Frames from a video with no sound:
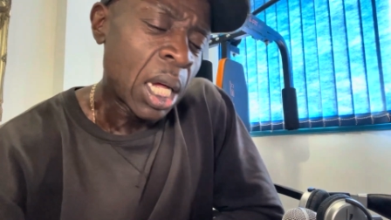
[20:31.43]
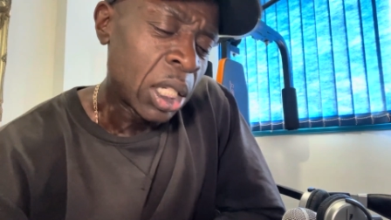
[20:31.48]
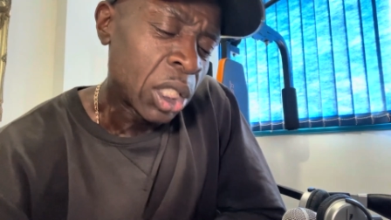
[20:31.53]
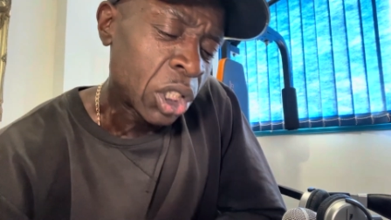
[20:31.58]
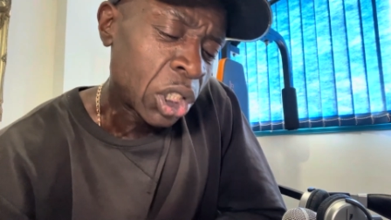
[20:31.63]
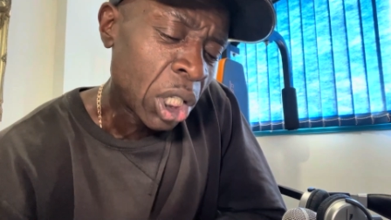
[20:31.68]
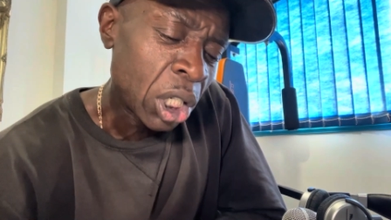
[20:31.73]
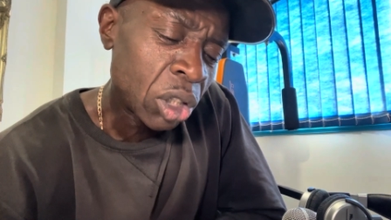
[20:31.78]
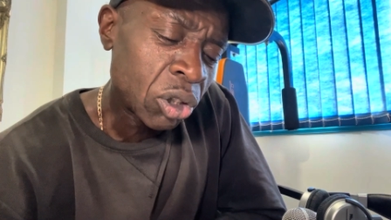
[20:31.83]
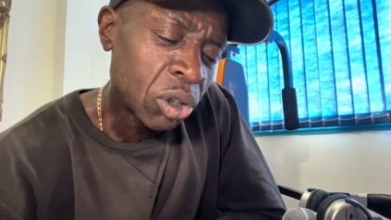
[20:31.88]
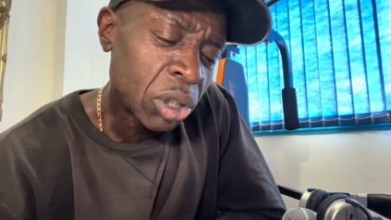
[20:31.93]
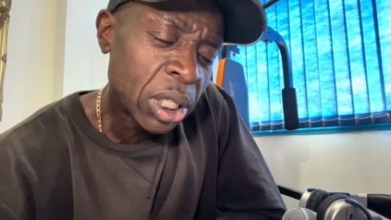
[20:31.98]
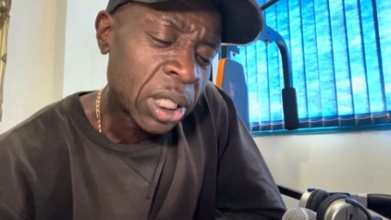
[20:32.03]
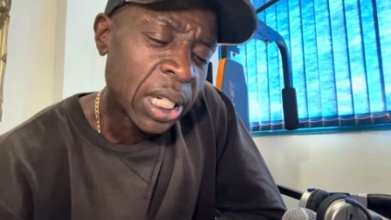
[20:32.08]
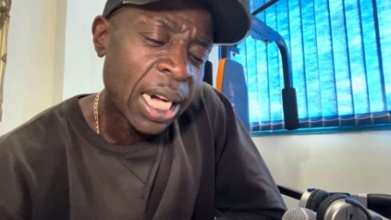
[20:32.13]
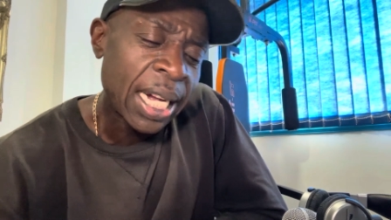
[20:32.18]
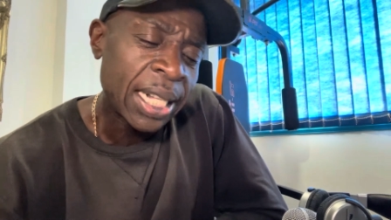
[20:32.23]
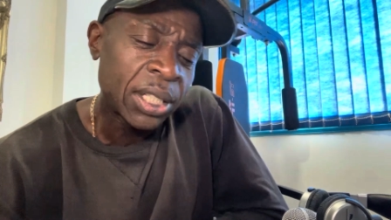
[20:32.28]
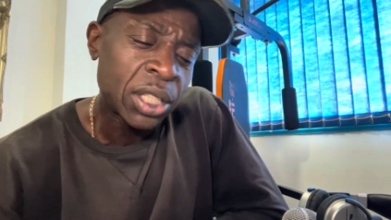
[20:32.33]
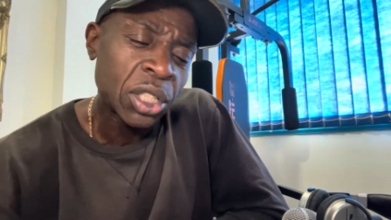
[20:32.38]
Children are
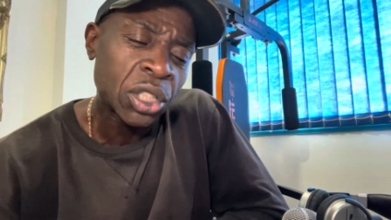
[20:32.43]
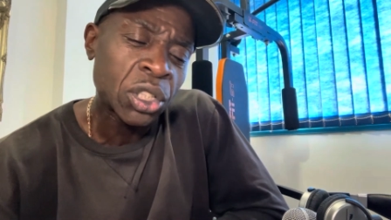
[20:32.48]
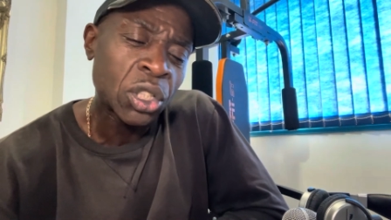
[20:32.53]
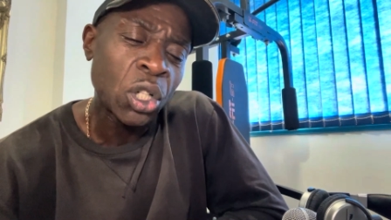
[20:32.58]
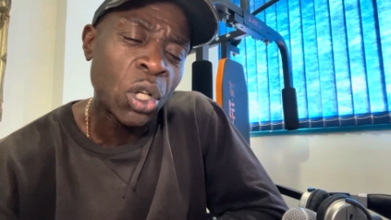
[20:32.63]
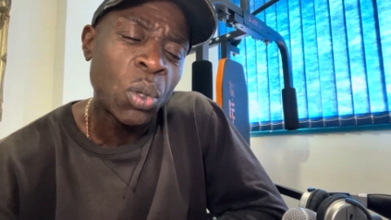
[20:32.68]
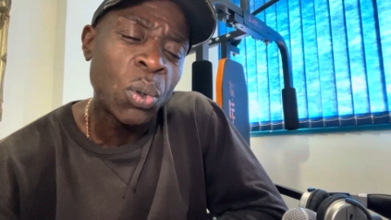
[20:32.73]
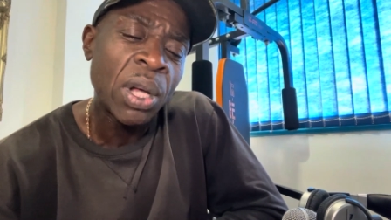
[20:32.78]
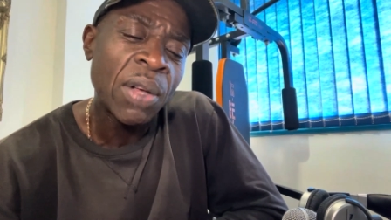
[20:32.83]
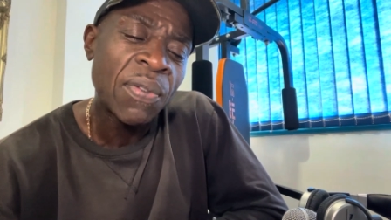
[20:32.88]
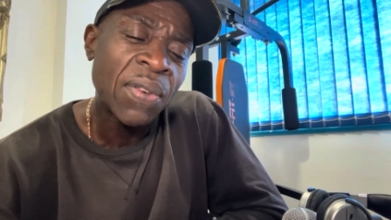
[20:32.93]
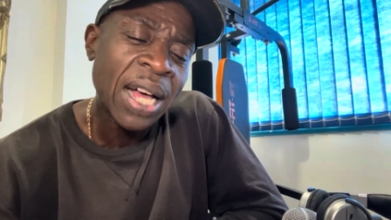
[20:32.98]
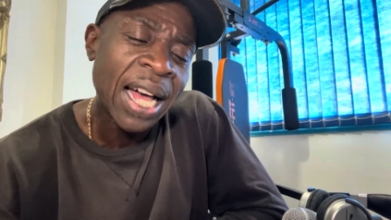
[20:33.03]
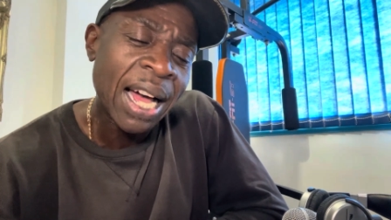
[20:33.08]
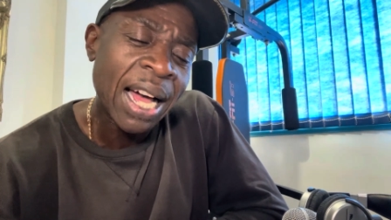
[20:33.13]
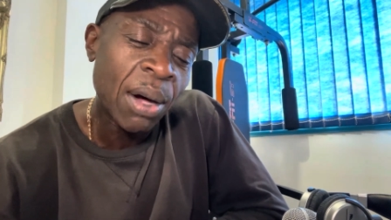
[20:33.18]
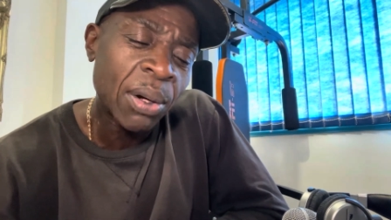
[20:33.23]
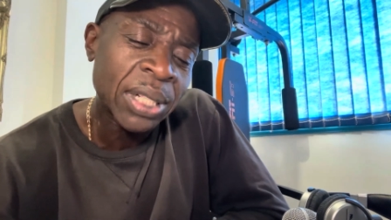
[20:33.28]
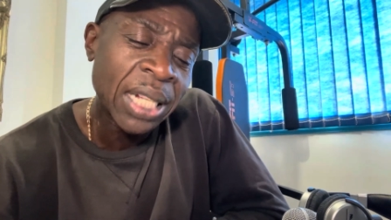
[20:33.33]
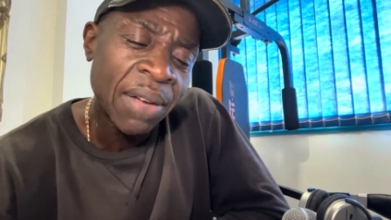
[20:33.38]
going to school
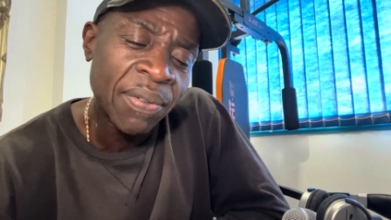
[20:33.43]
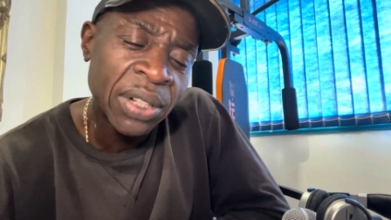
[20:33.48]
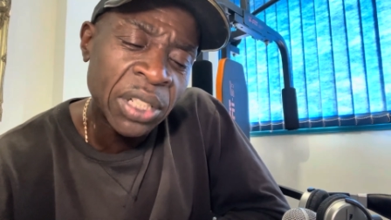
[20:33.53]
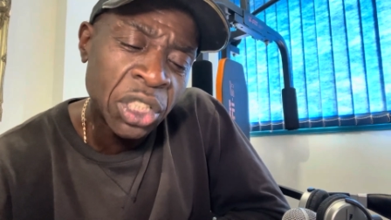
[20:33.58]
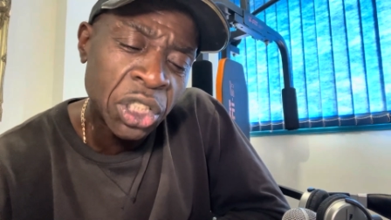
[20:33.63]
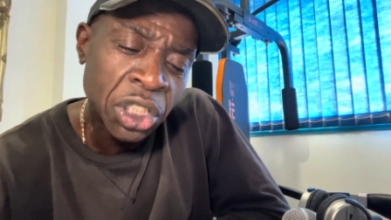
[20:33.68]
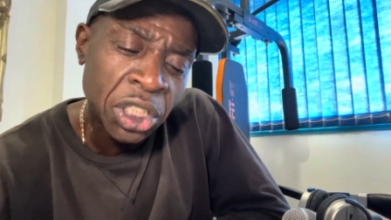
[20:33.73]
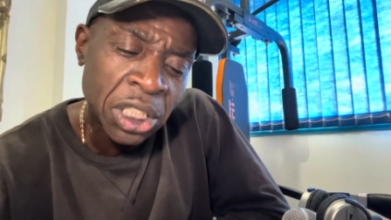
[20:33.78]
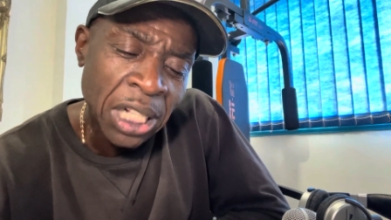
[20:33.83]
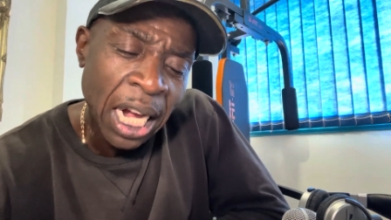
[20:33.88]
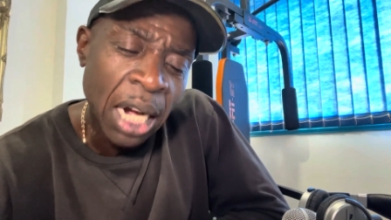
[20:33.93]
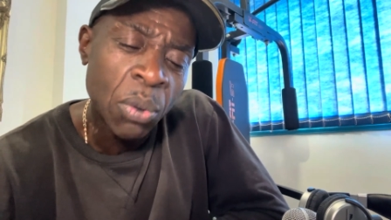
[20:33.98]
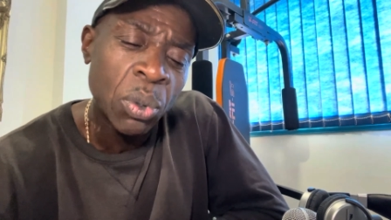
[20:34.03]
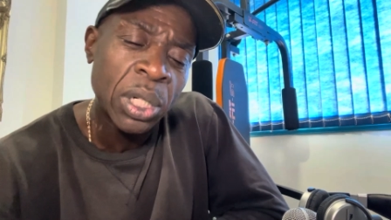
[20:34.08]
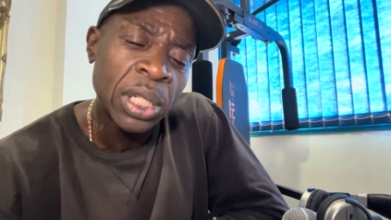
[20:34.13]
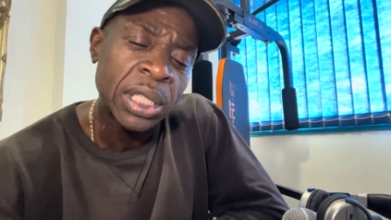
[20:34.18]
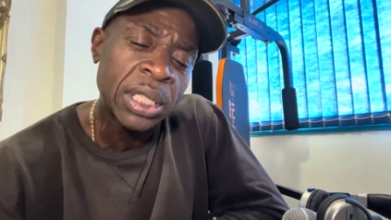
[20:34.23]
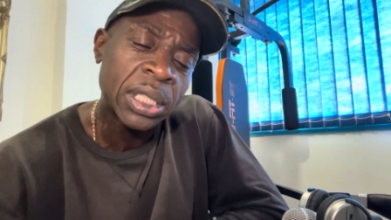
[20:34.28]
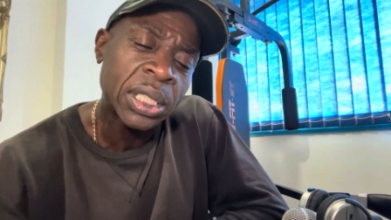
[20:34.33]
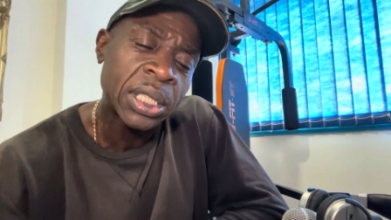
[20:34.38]
without having
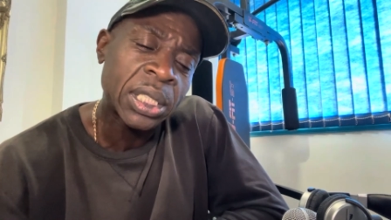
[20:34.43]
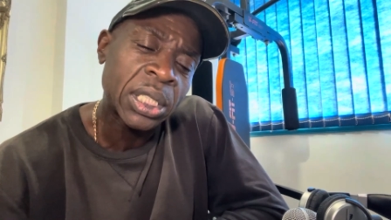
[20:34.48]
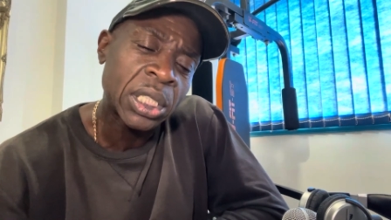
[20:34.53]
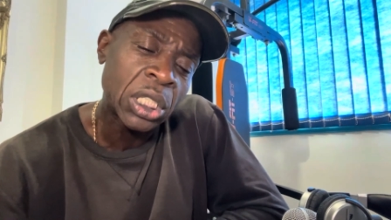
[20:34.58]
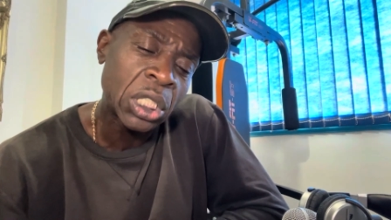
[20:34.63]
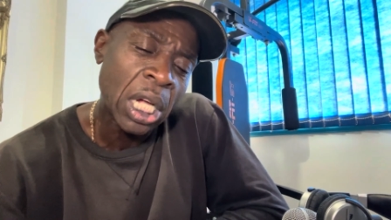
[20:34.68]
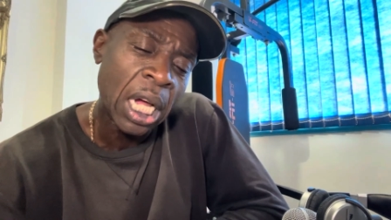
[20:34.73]
showers,